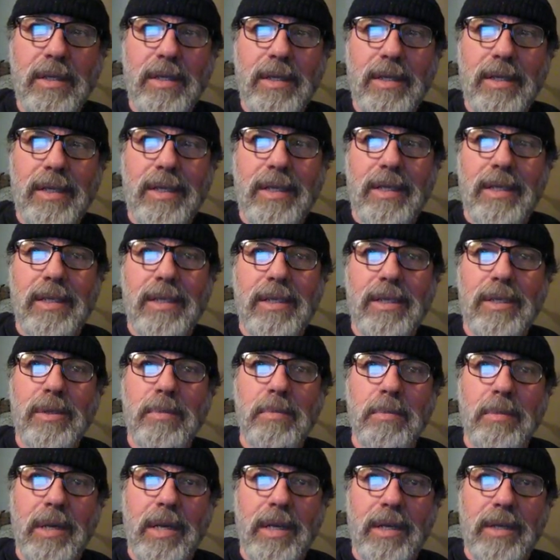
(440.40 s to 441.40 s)
in this
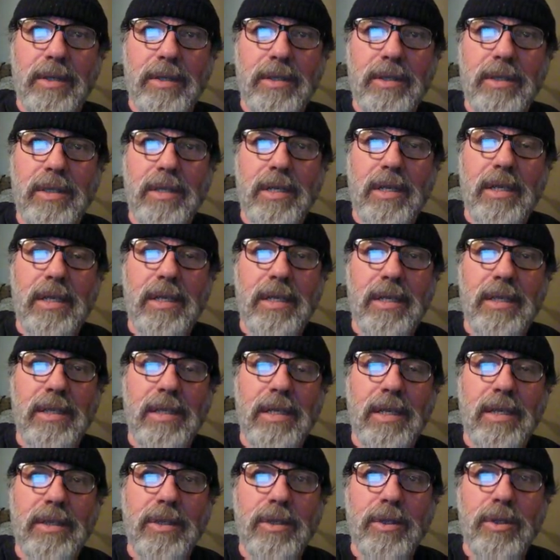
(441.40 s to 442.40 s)
matter, stating
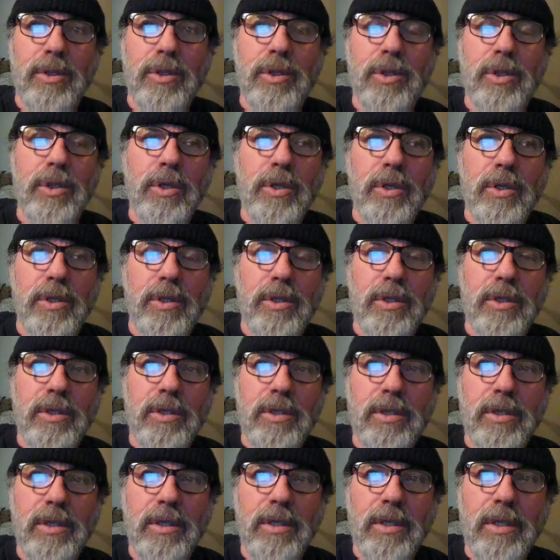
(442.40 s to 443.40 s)
that the
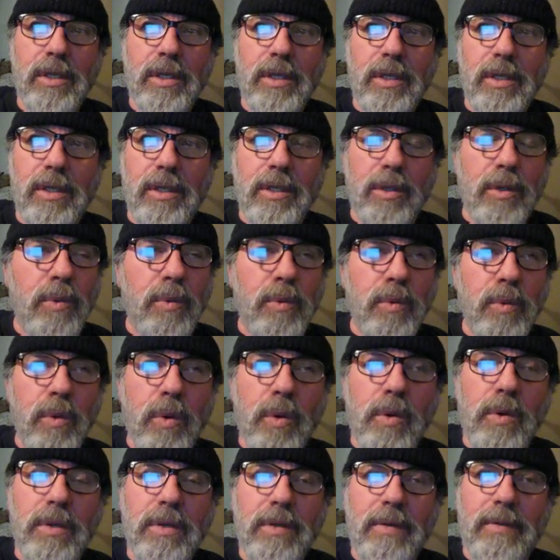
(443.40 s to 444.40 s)
church, the
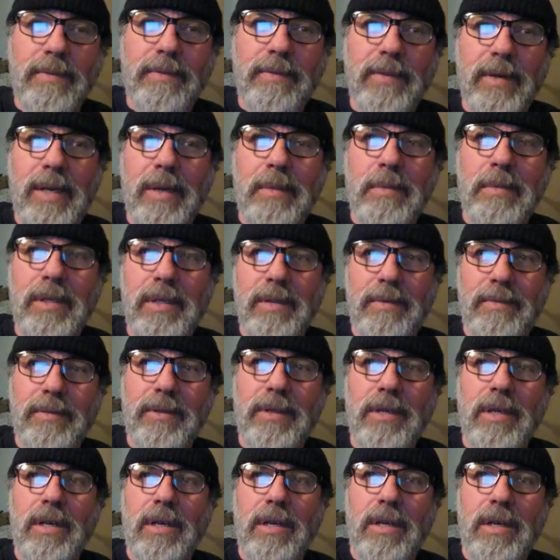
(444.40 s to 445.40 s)
royal family of
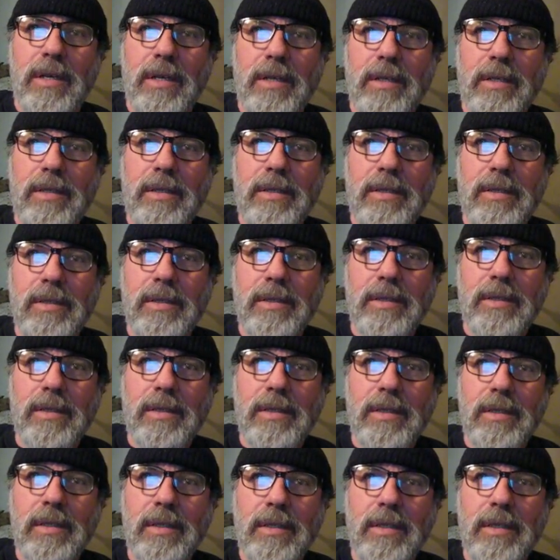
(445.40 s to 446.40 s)
God,
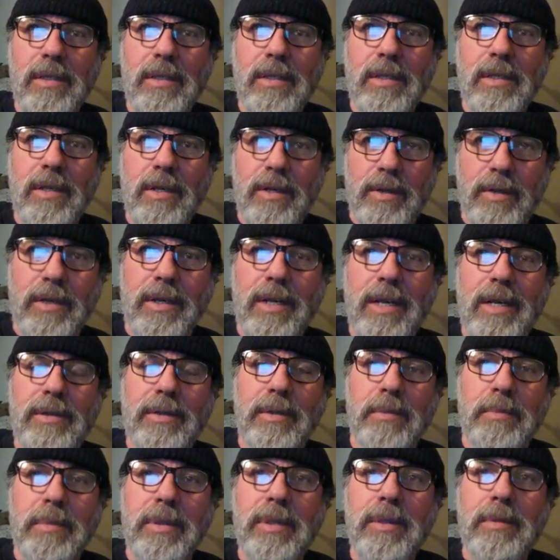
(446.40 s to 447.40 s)
are now
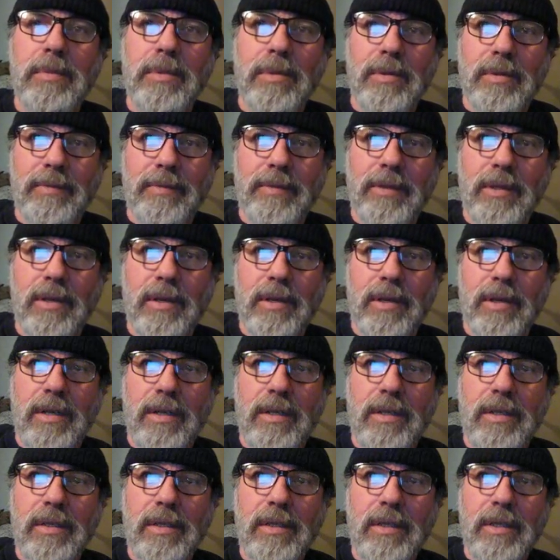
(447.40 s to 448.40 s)
the people of
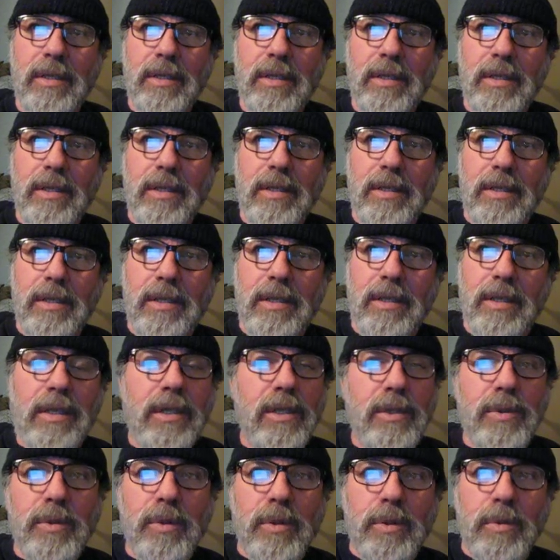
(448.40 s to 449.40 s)
God.
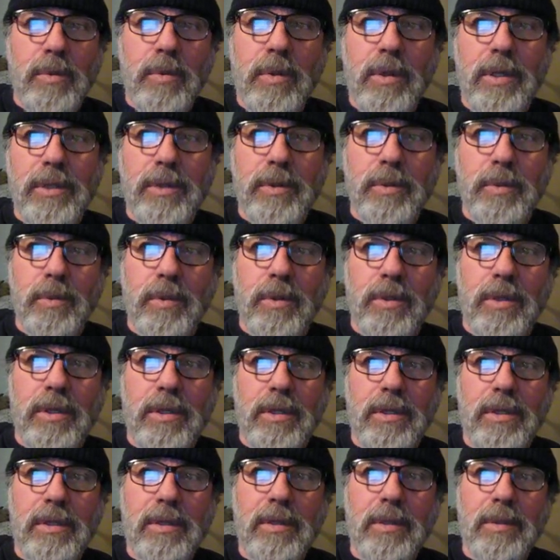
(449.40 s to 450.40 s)
Israel once
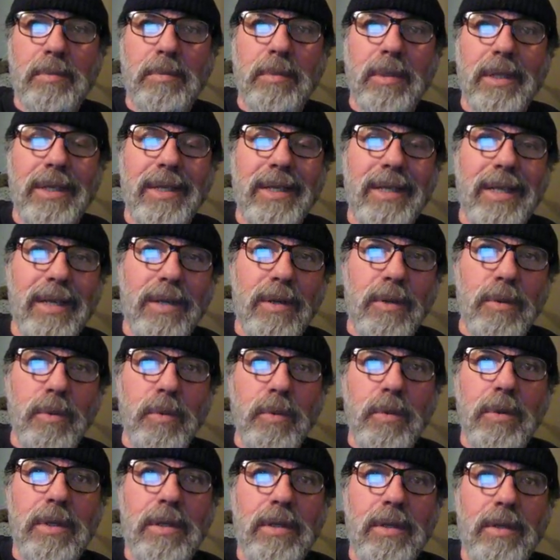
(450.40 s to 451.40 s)
was, but now
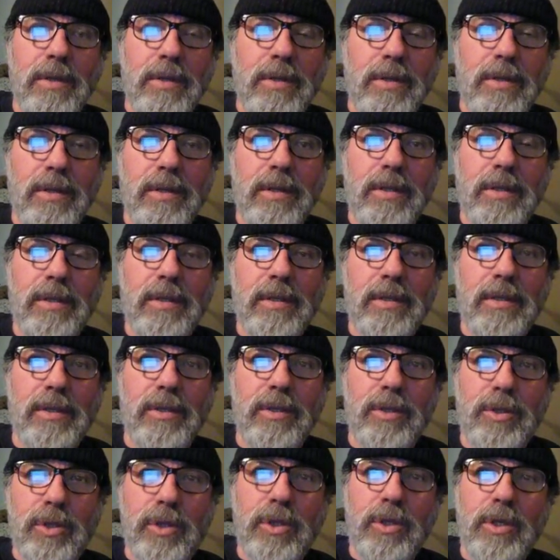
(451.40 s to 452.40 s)
we are,
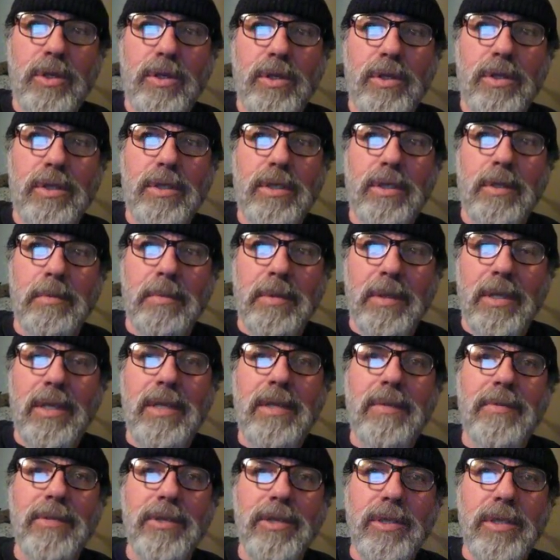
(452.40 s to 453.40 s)
the church, the
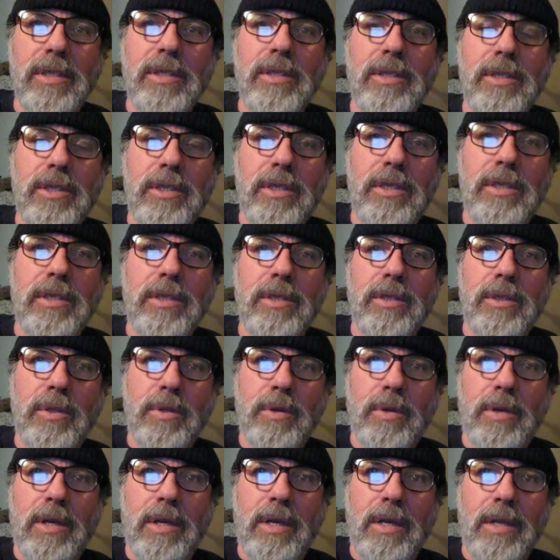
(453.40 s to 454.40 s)
believers in Jesus
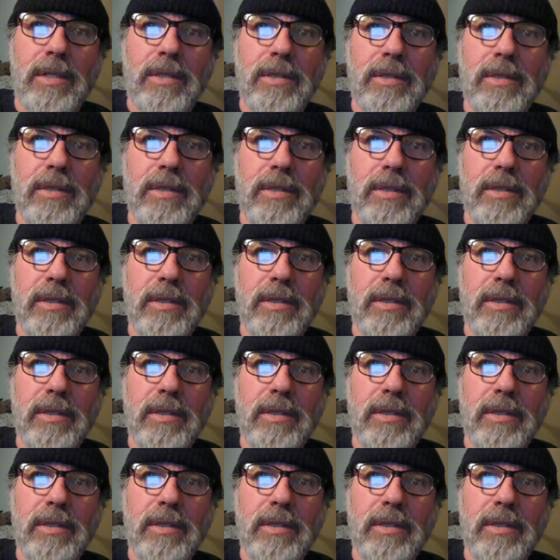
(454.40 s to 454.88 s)
Christ.